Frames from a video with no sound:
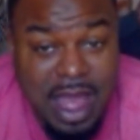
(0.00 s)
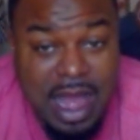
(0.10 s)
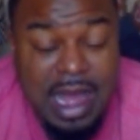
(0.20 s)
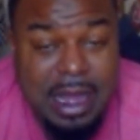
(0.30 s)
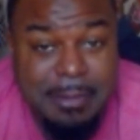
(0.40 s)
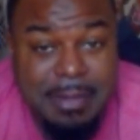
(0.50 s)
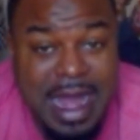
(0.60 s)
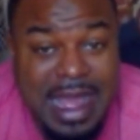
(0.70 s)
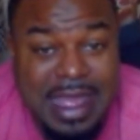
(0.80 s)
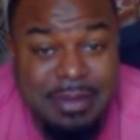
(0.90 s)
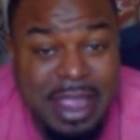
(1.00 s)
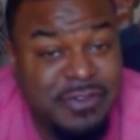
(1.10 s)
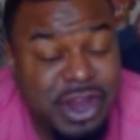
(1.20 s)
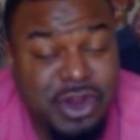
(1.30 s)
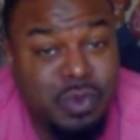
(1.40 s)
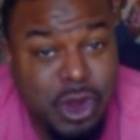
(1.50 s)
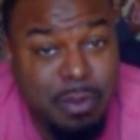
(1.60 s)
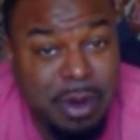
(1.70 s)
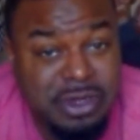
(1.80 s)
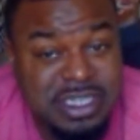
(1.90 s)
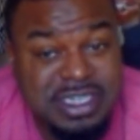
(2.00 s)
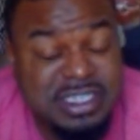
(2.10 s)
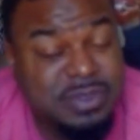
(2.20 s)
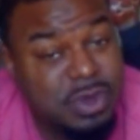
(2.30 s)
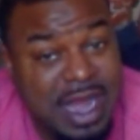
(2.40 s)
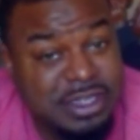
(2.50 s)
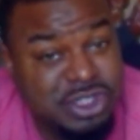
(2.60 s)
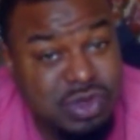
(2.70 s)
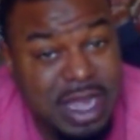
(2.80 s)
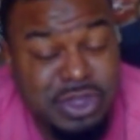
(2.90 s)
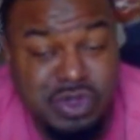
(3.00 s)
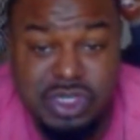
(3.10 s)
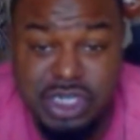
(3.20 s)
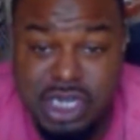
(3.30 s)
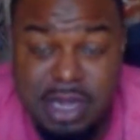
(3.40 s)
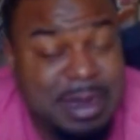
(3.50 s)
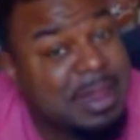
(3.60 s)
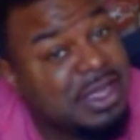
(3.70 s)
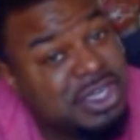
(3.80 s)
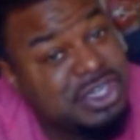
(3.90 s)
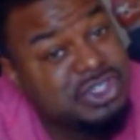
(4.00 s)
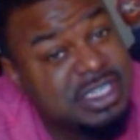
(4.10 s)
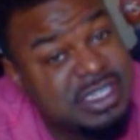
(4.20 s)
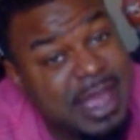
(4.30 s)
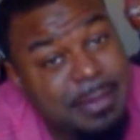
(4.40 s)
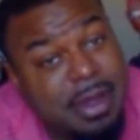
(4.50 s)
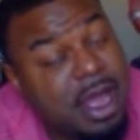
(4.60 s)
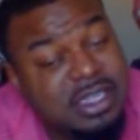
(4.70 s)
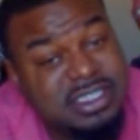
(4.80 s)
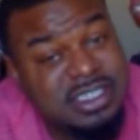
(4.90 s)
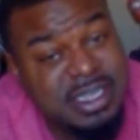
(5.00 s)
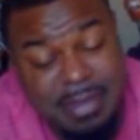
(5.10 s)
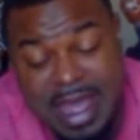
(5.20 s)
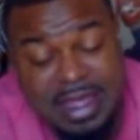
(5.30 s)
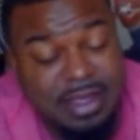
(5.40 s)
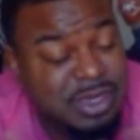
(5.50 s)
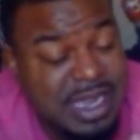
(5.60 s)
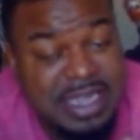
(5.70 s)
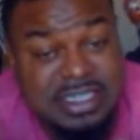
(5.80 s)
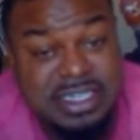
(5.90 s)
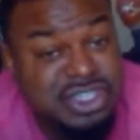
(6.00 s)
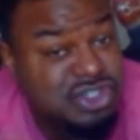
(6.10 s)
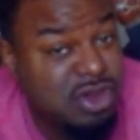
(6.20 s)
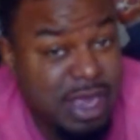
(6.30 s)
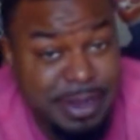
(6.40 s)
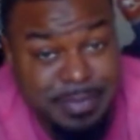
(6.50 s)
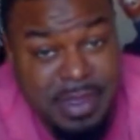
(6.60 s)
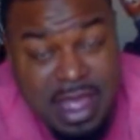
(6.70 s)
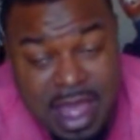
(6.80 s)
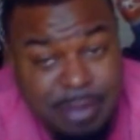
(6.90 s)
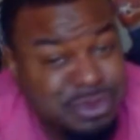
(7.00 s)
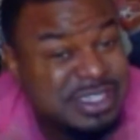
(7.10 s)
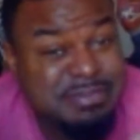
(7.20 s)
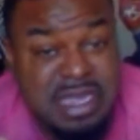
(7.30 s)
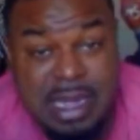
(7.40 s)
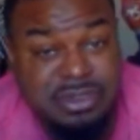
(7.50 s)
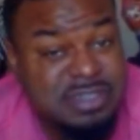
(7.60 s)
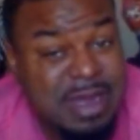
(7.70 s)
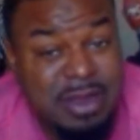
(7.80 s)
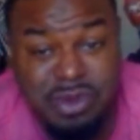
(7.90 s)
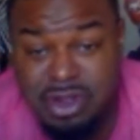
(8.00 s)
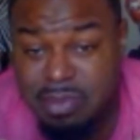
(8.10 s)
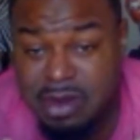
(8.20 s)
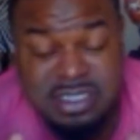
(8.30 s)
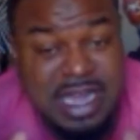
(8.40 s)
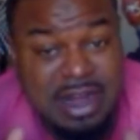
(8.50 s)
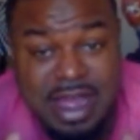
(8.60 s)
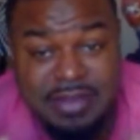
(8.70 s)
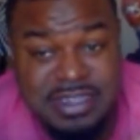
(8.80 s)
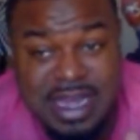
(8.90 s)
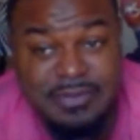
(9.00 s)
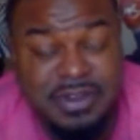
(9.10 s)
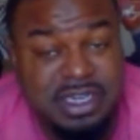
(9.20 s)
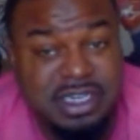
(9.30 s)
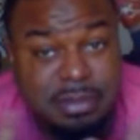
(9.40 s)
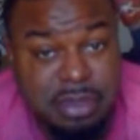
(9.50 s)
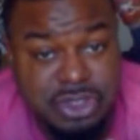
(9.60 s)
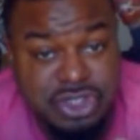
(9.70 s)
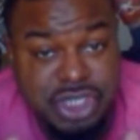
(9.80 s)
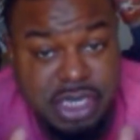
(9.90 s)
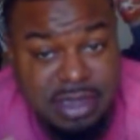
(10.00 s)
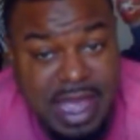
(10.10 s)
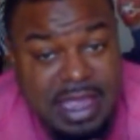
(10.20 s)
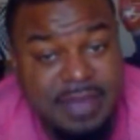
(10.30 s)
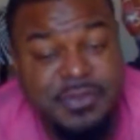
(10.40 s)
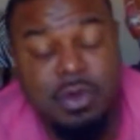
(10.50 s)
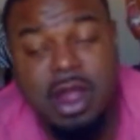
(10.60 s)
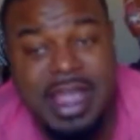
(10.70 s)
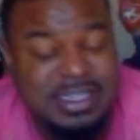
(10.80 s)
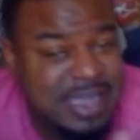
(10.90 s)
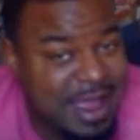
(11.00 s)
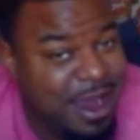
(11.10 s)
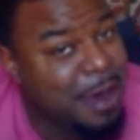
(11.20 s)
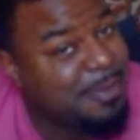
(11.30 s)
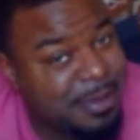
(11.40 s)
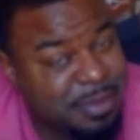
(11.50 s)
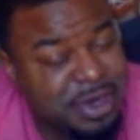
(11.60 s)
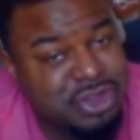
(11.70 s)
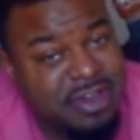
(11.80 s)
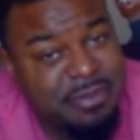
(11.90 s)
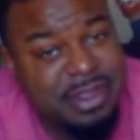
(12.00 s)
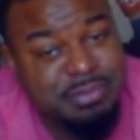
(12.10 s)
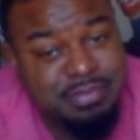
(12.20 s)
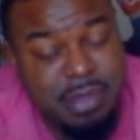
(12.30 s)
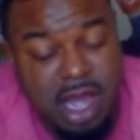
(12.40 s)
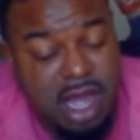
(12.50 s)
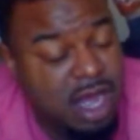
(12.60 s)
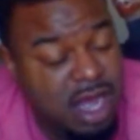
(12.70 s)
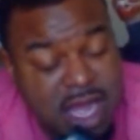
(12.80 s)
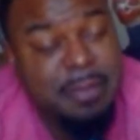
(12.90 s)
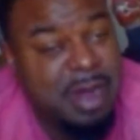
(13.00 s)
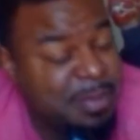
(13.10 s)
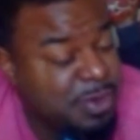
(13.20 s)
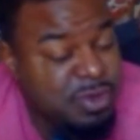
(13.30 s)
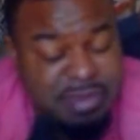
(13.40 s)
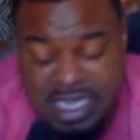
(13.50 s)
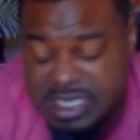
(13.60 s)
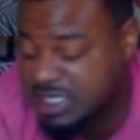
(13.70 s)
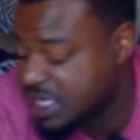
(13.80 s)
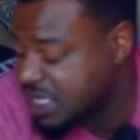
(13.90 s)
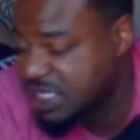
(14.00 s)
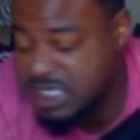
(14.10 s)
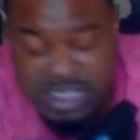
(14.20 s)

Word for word: Um, I am a very real person. This is what I do. I usually cook, but I'm not cooking shit today. But sit back and relax and enjoy. I'm just me. I'm just my real person. I don't have time for none of the bullshit, okay? If you are a diehard pumper and you have been uh, pumping with me since